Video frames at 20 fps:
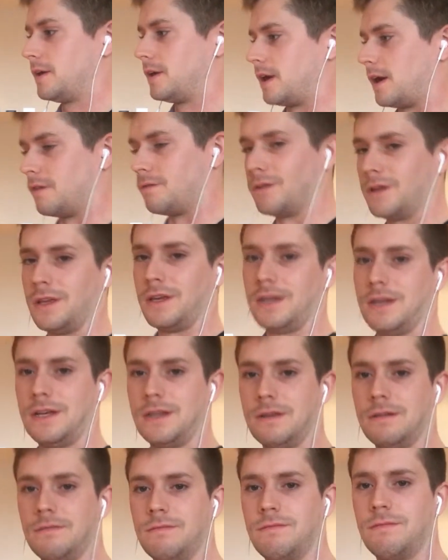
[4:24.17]
I
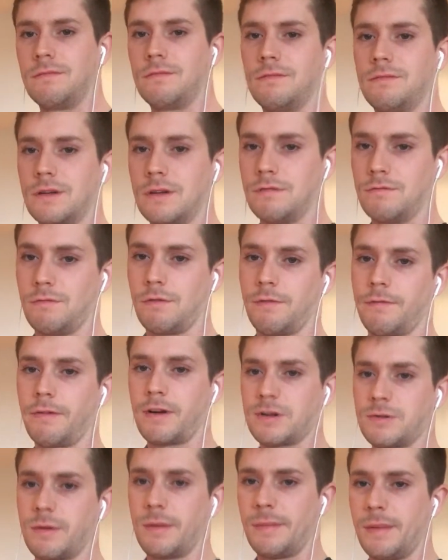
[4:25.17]
really can
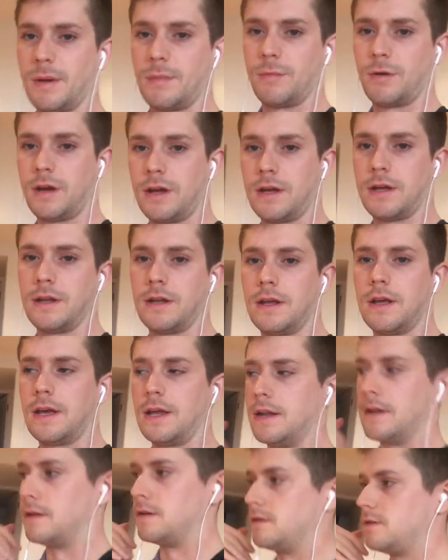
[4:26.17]
refresh my memory
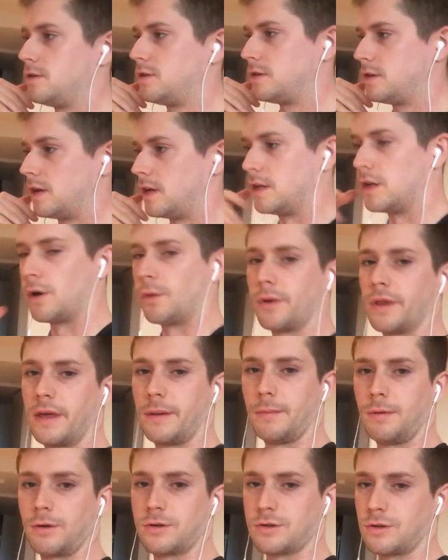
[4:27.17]
and know what
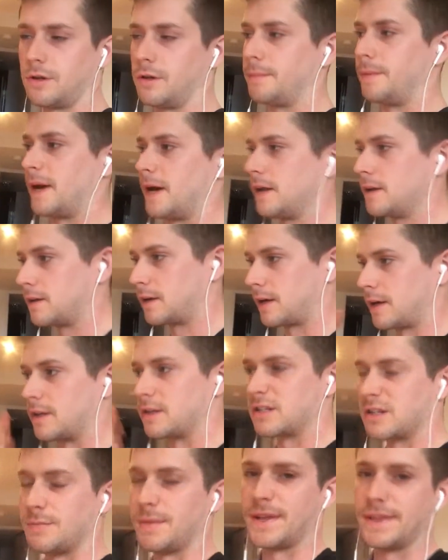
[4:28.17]
that book's all about and kind
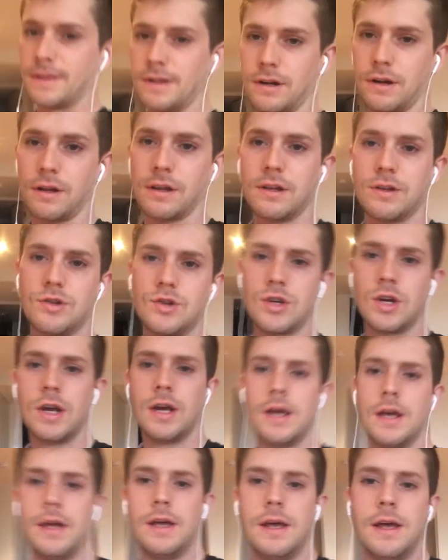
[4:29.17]
of cement the knowledge.
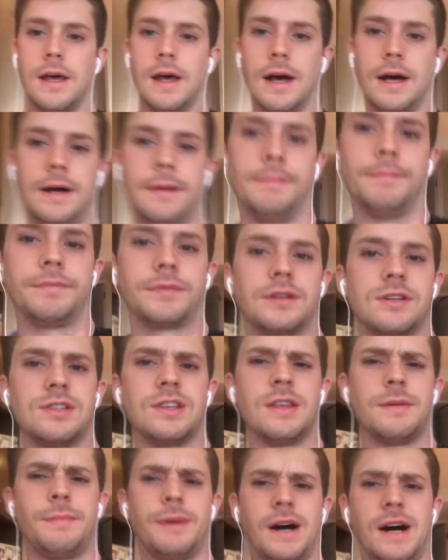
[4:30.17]
Because
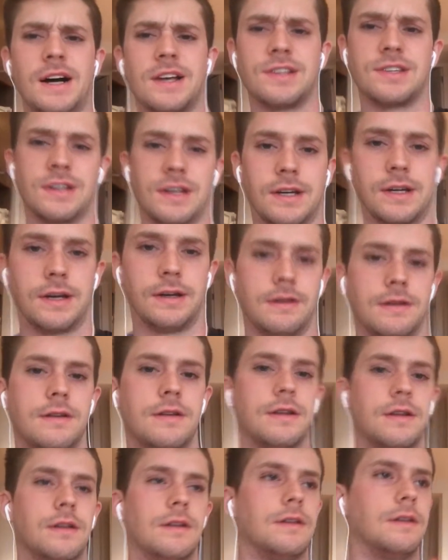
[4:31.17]
in the past, like
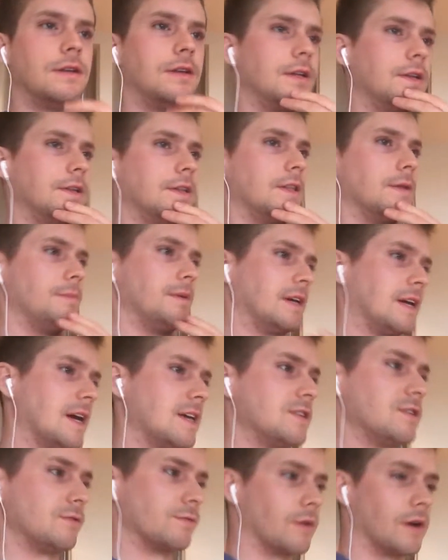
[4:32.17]
there'd be
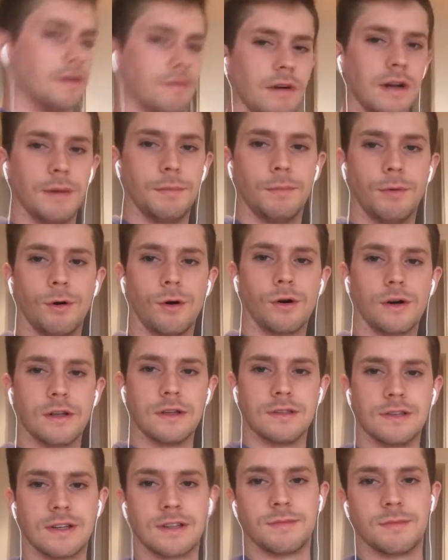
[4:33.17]
cases where I'd read a book
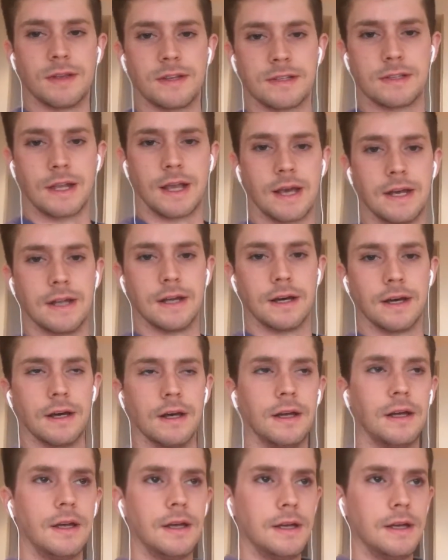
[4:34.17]
and 6 months later,